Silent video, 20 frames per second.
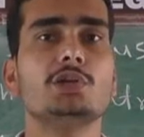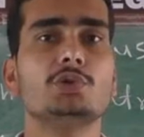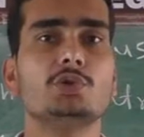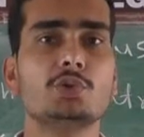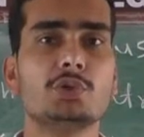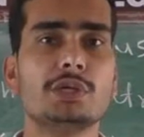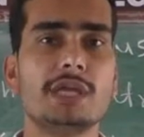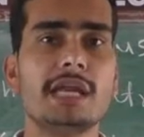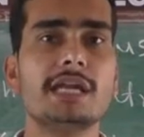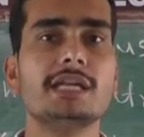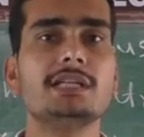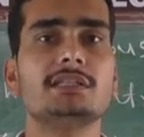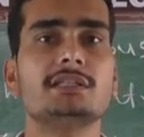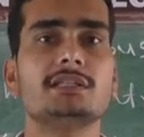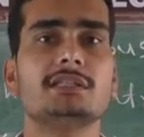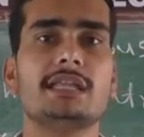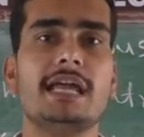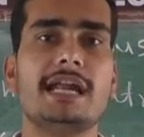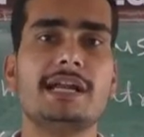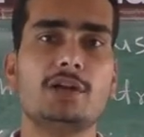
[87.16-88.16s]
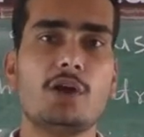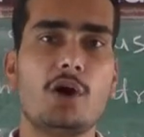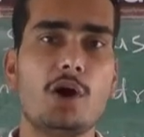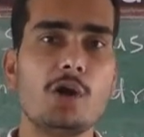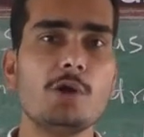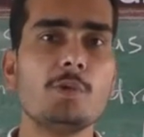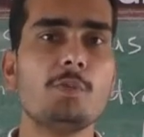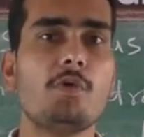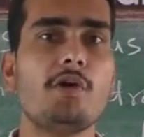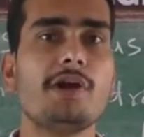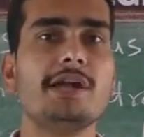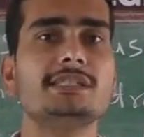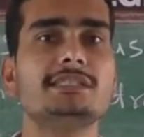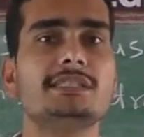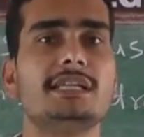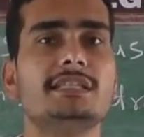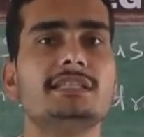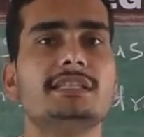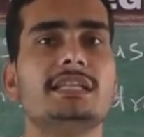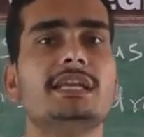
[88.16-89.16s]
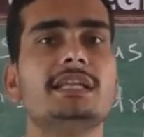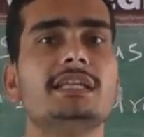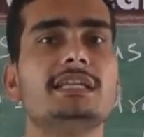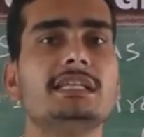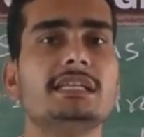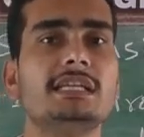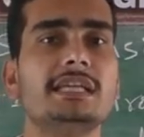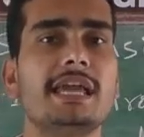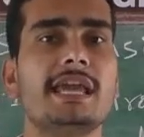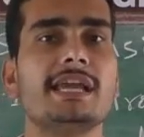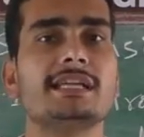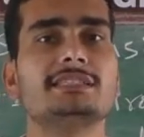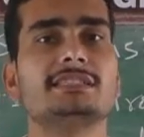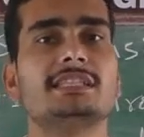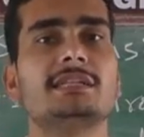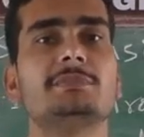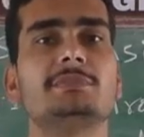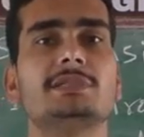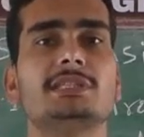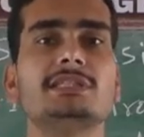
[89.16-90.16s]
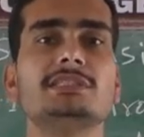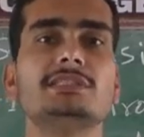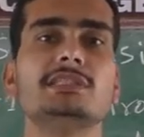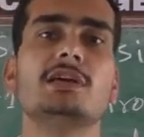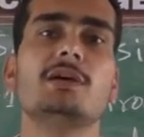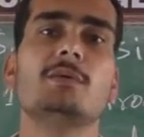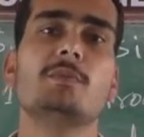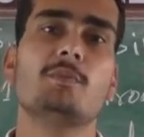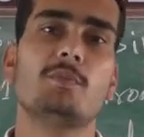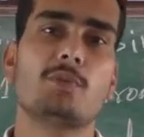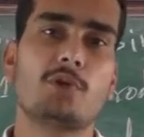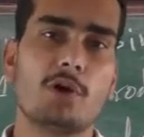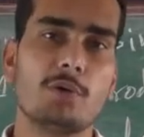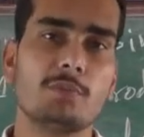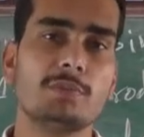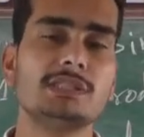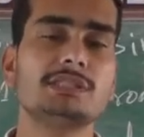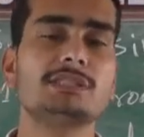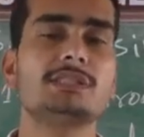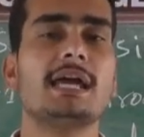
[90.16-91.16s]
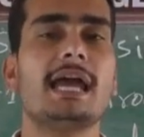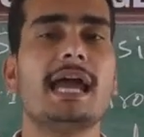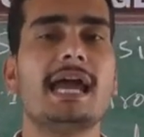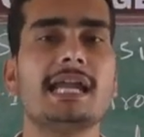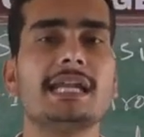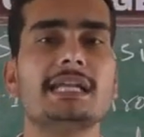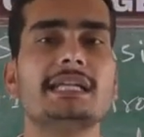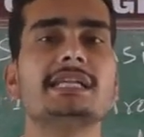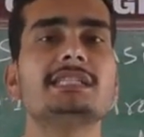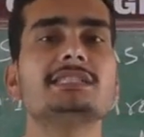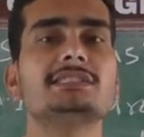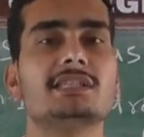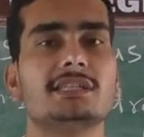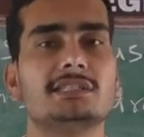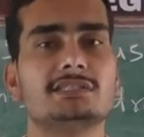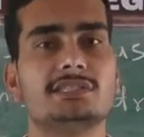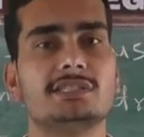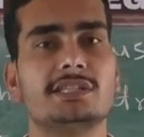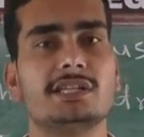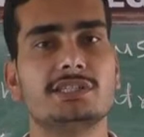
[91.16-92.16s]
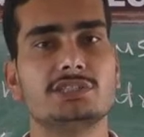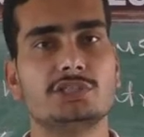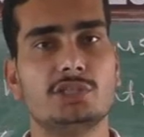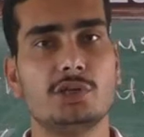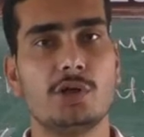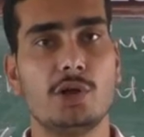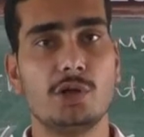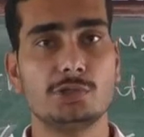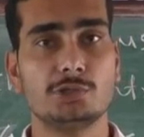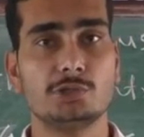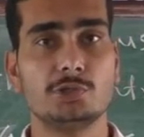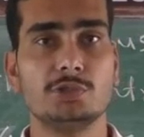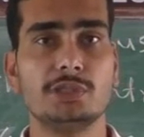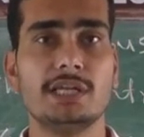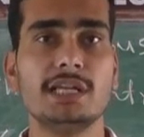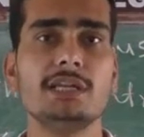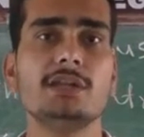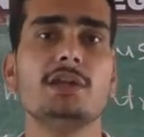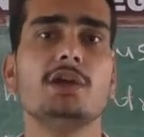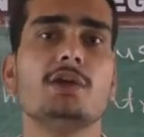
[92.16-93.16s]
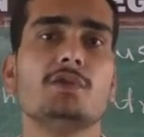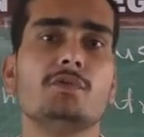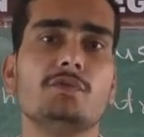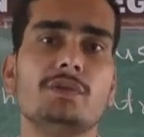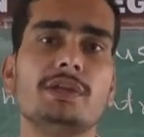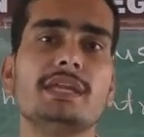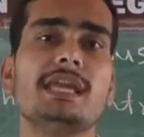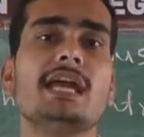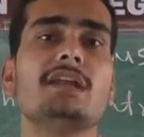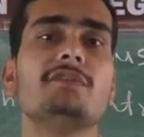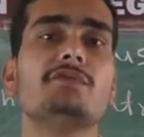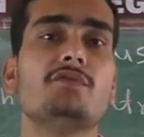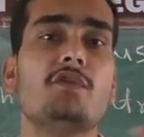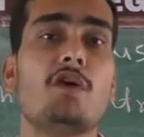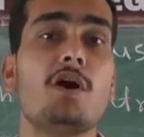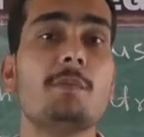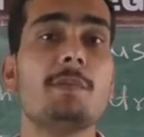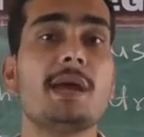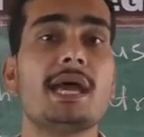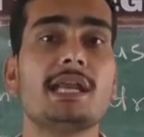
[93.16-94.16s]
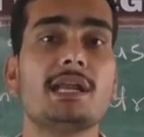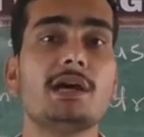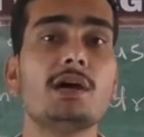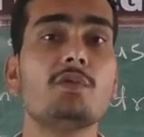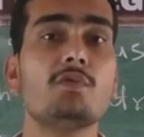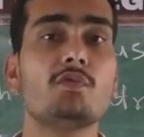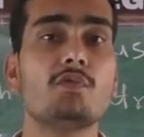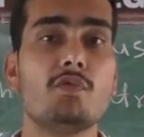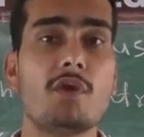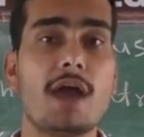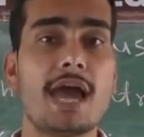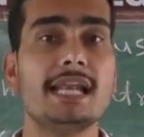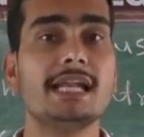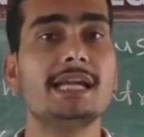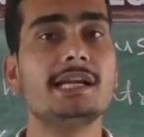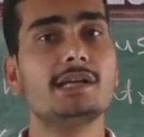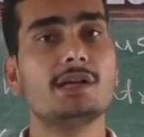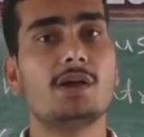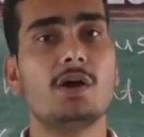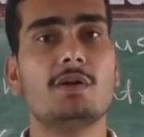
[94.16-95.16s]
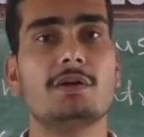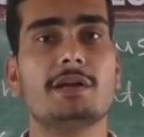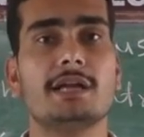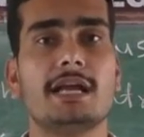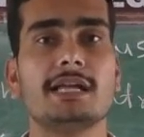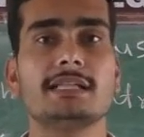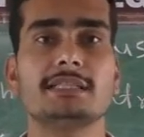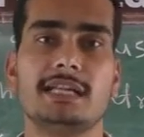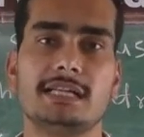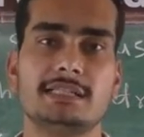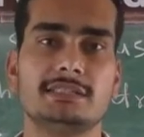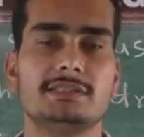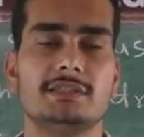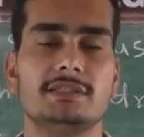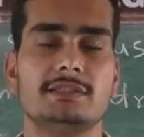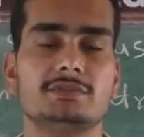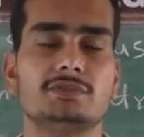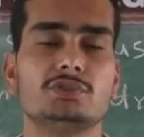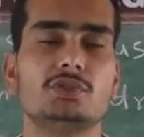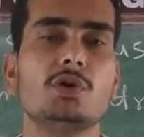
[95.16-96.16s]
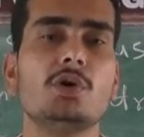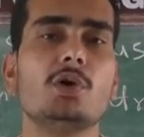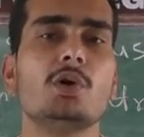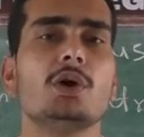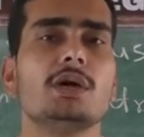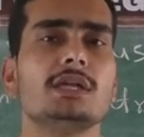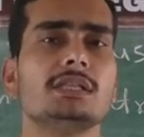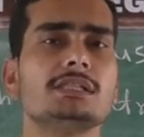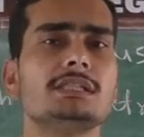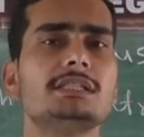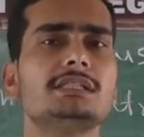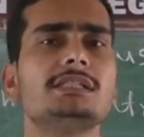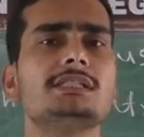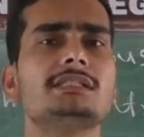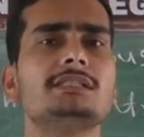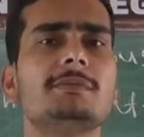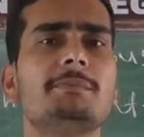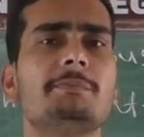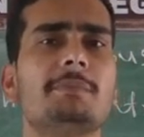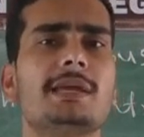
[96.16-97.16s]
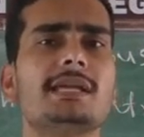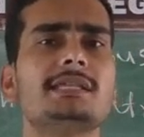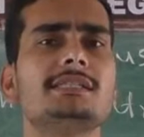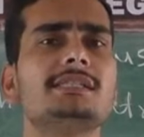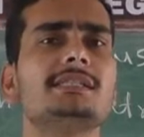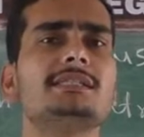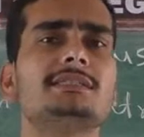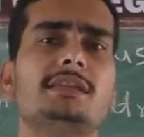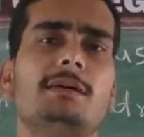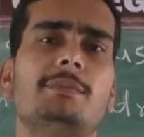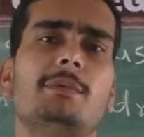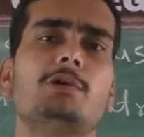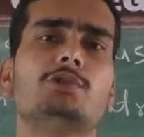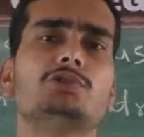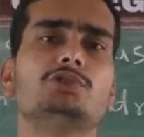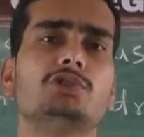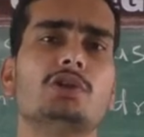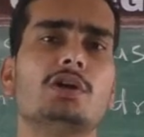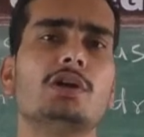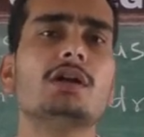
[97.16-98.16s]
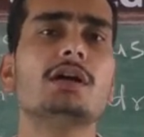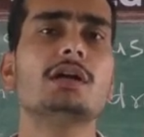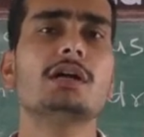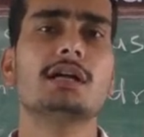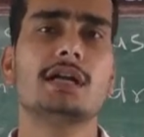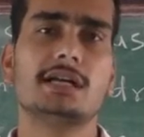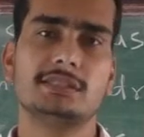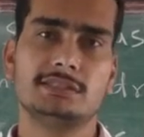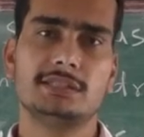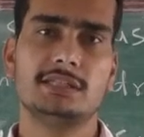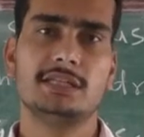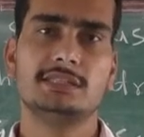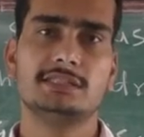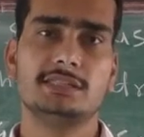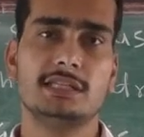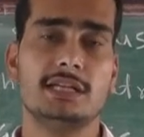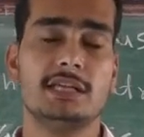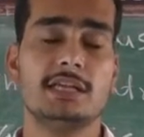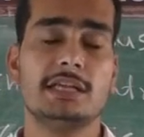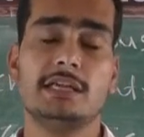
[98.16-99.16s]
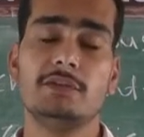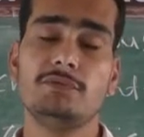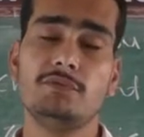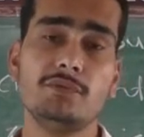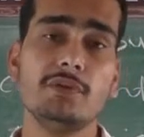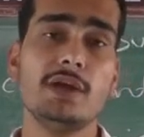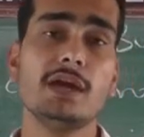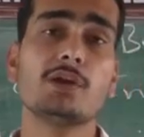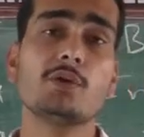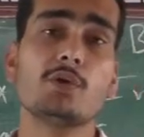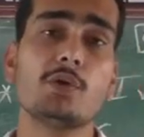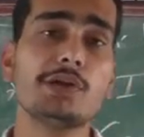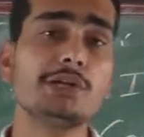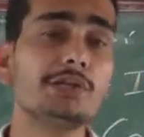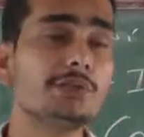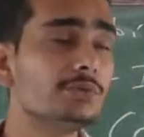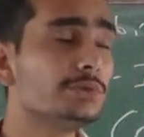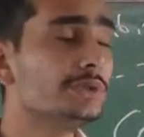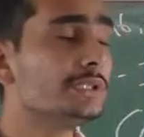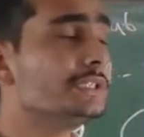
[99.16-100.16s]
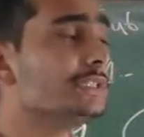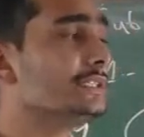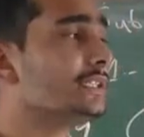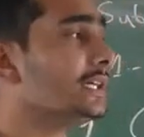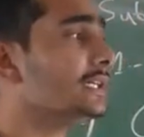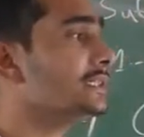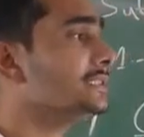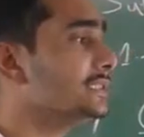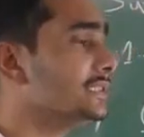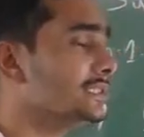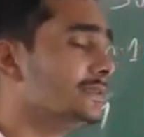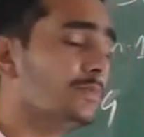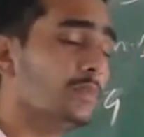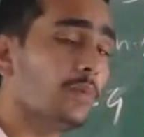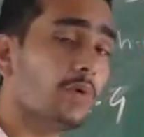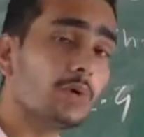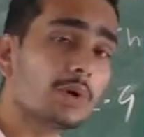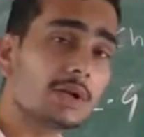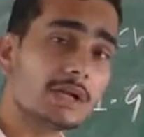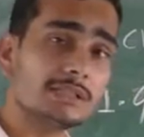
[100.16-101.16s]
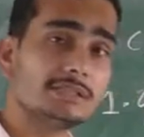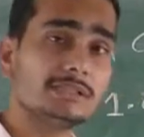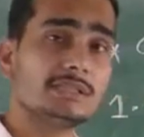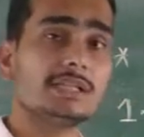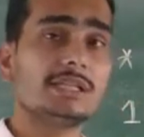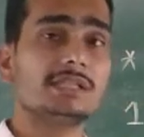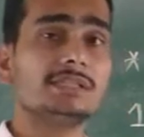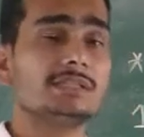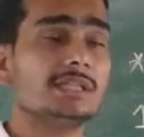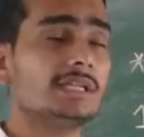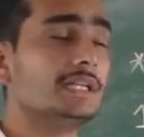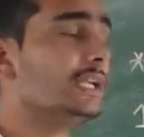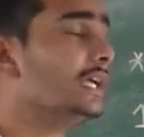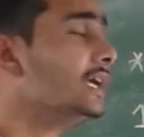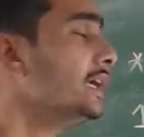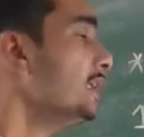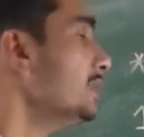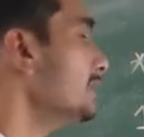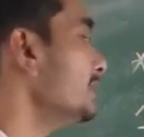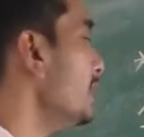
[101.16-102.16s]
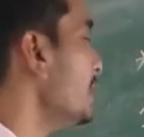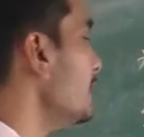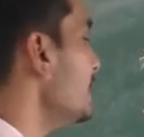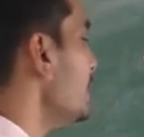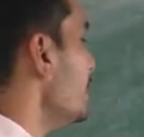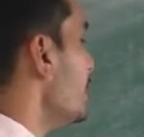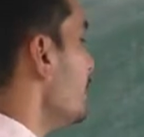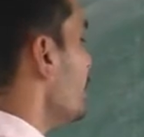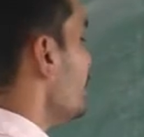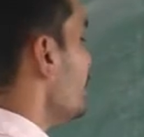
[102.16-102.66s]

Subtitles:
to get that all points, and then he accept this promise and its consideration also. Then we can form a valid contract that sells. So this is the basics about your consideration. If we are going to discuss this more consideration, then